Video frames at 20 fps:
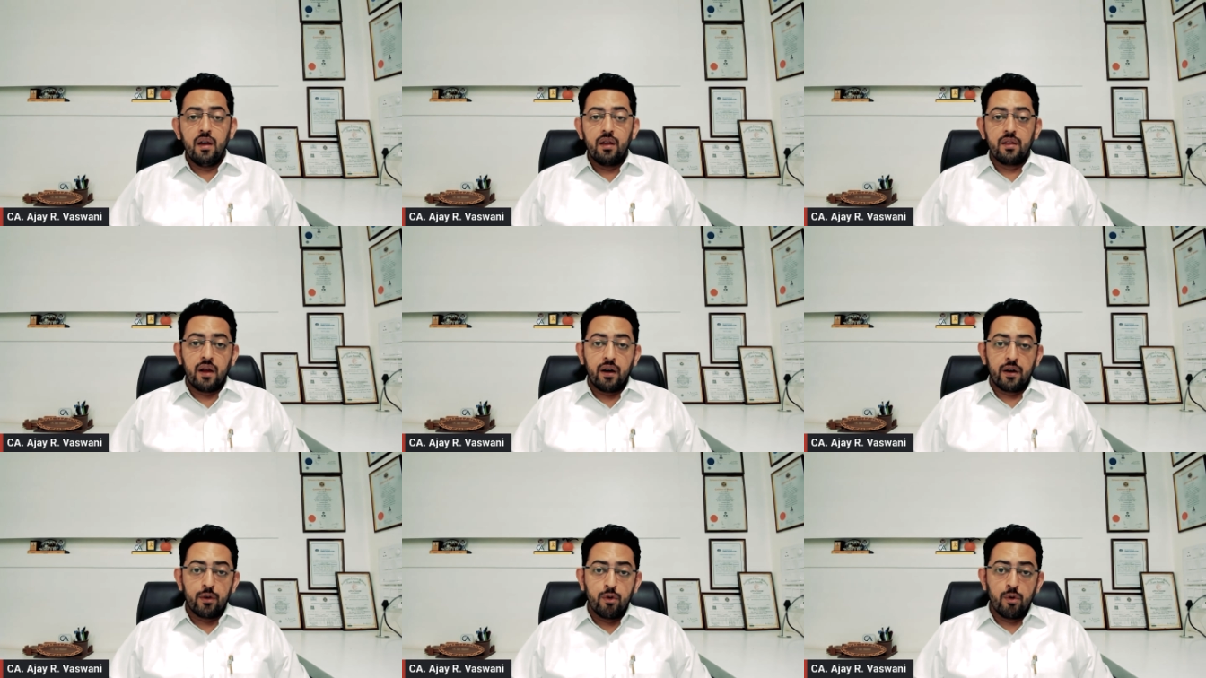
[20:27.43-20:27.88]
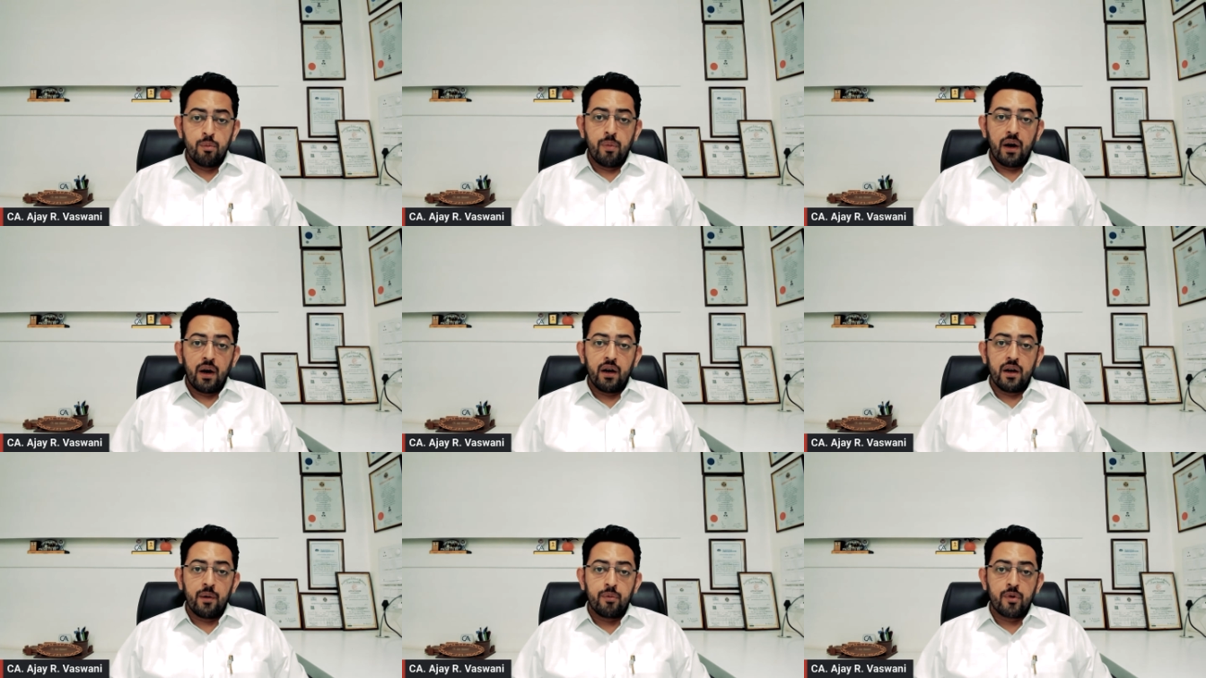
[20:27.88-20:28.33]
that you
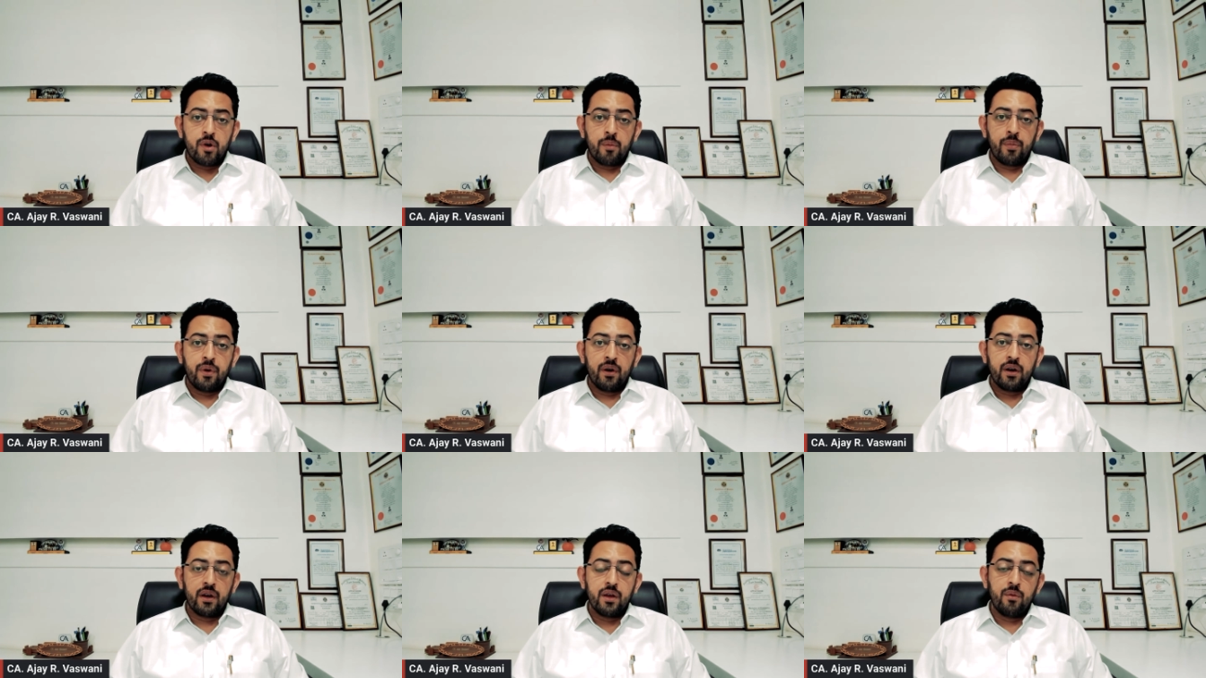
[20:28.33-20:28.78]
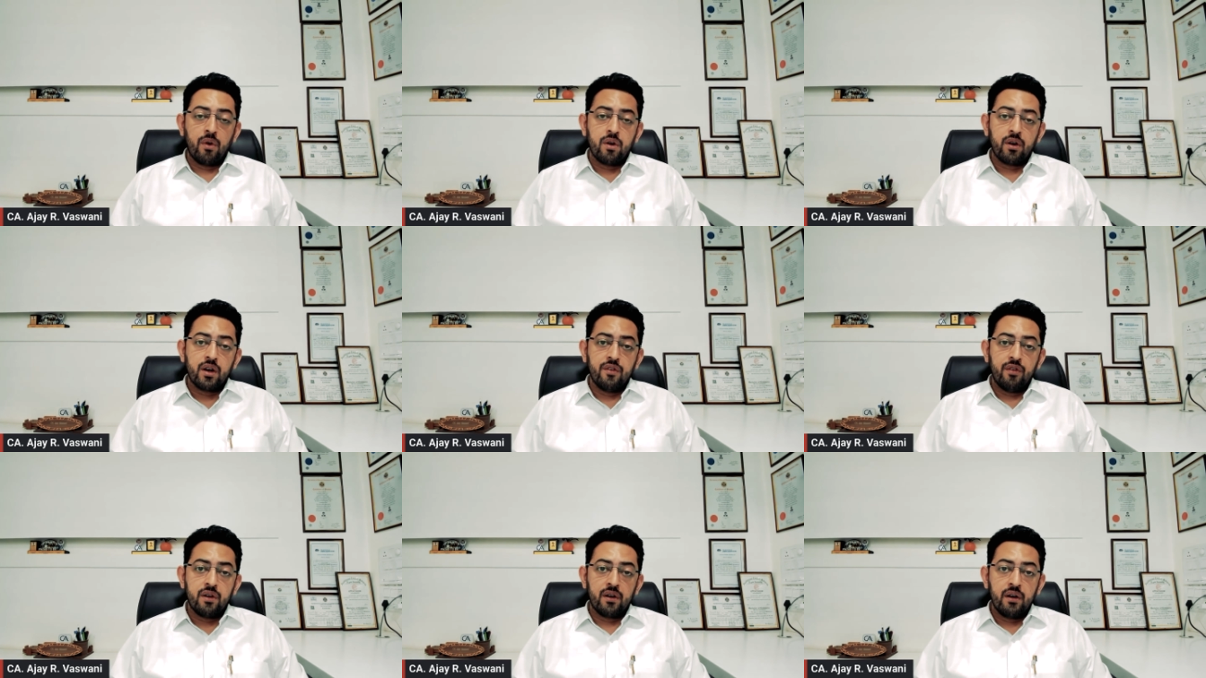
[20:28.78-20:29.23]
buy a property,
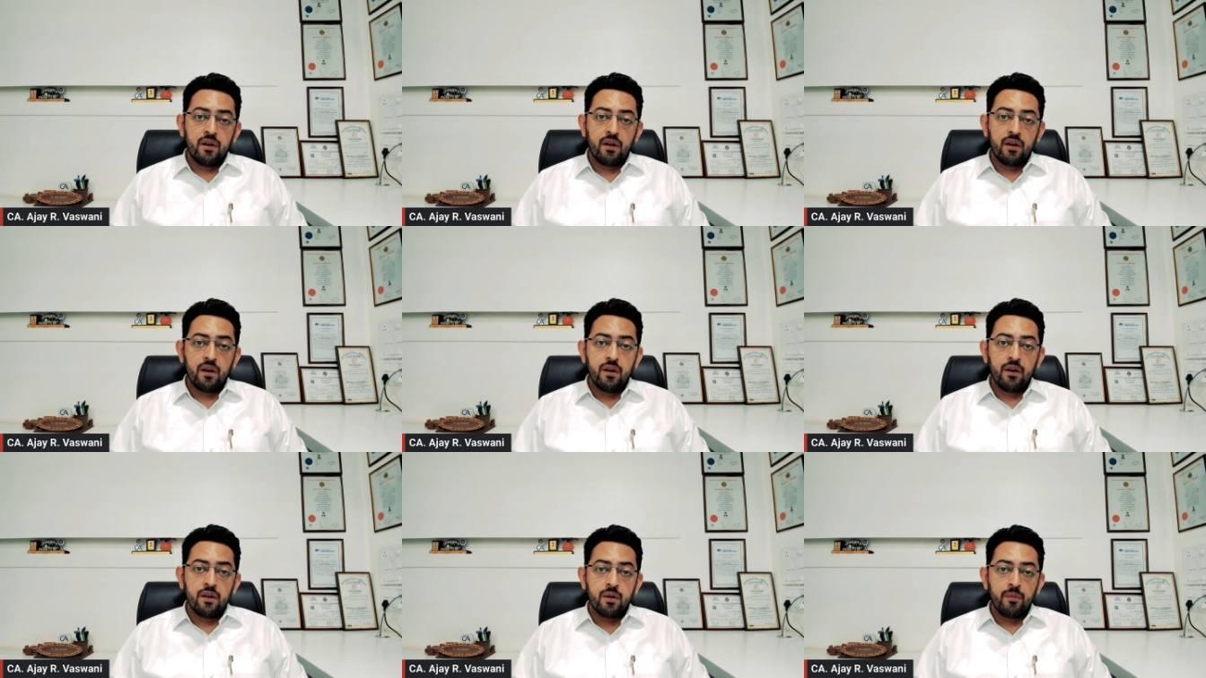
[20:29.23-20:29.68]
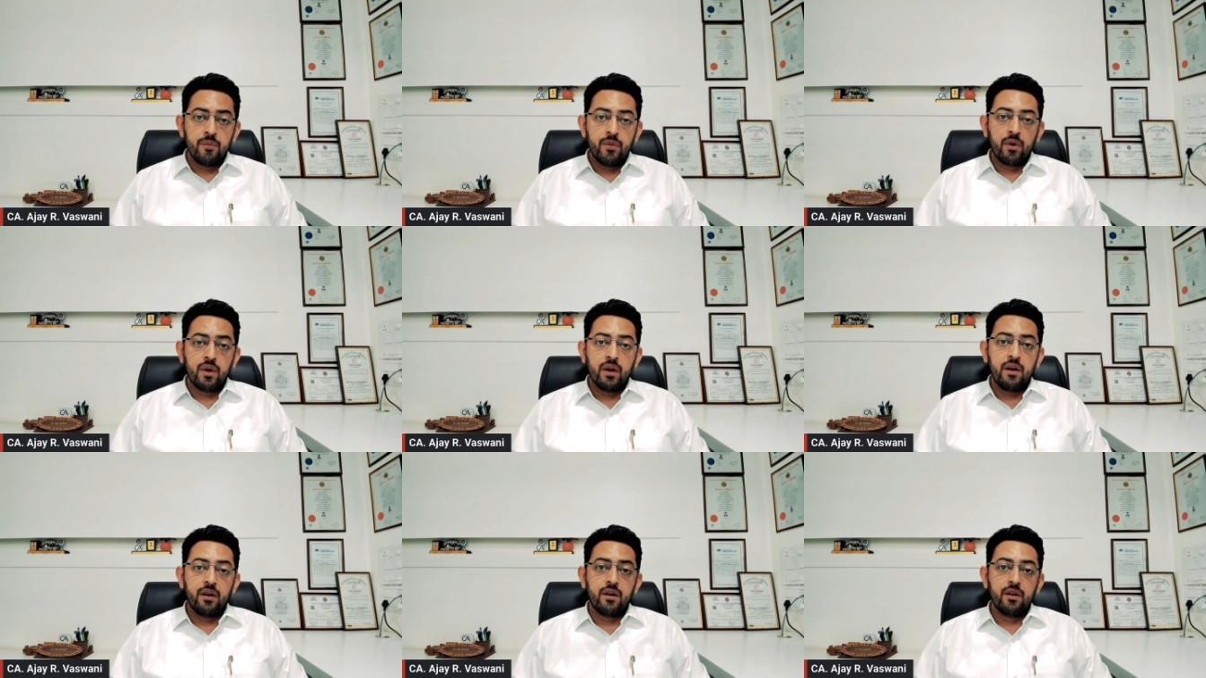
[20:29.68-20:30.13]
whatever rental income you
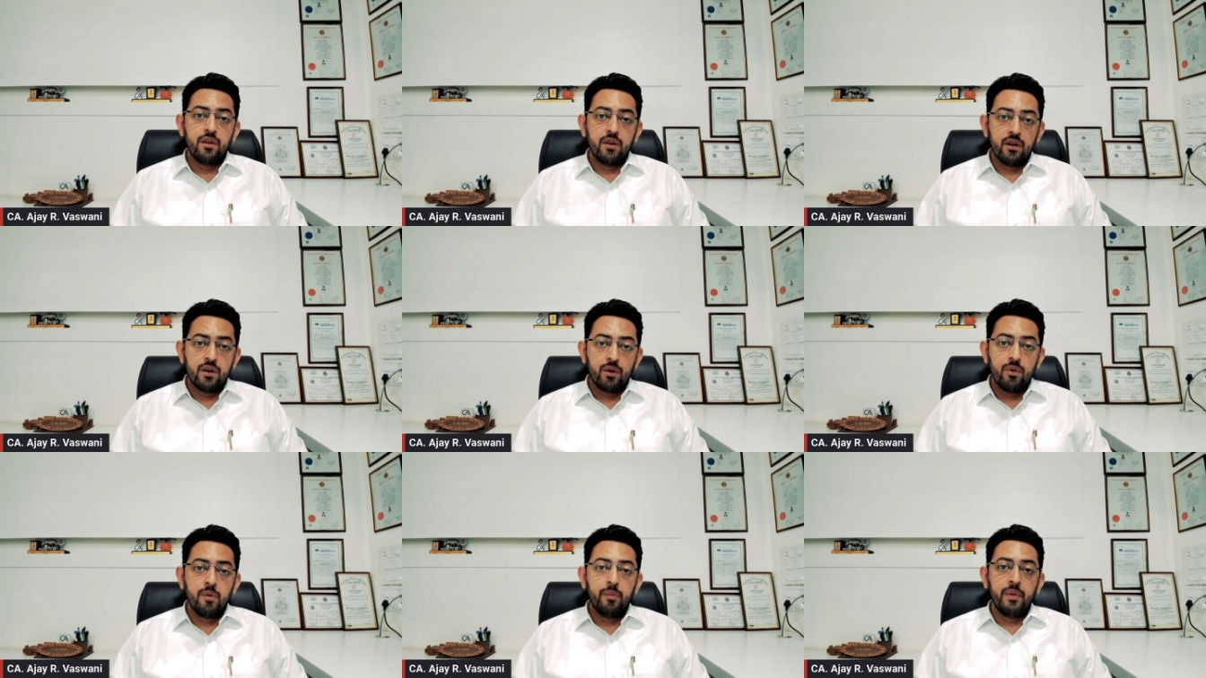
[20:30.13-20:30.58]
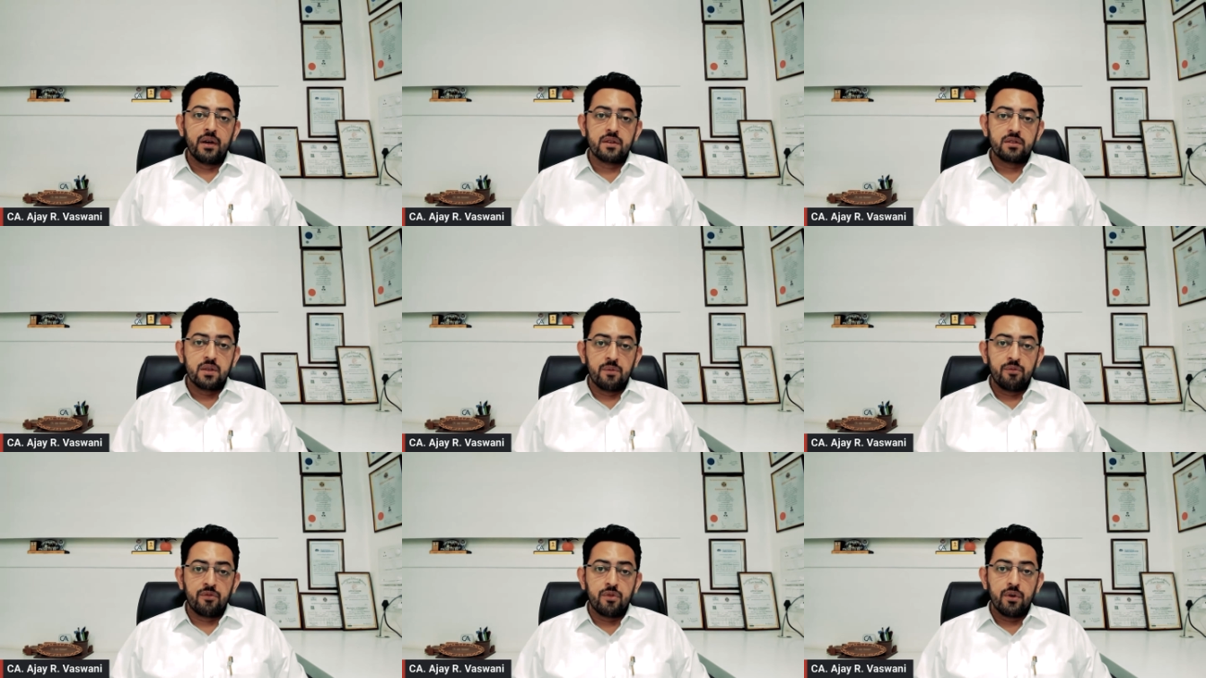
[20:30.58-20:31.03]
get, it will be
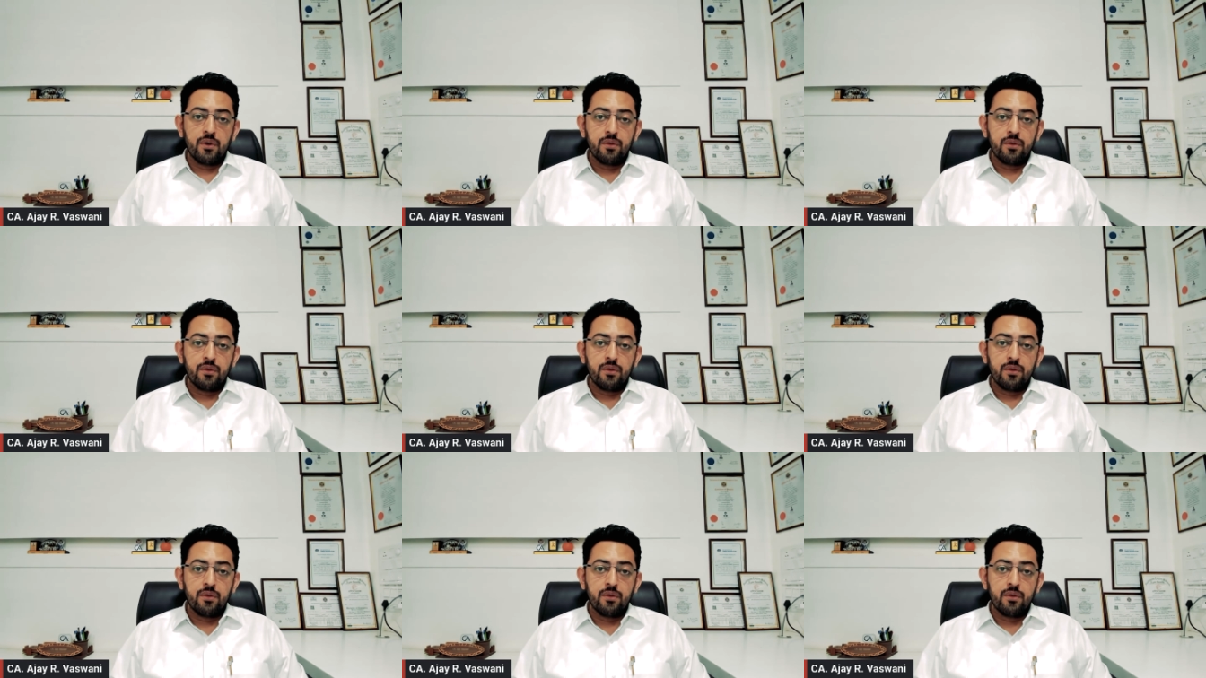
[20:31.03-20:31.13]
exempt.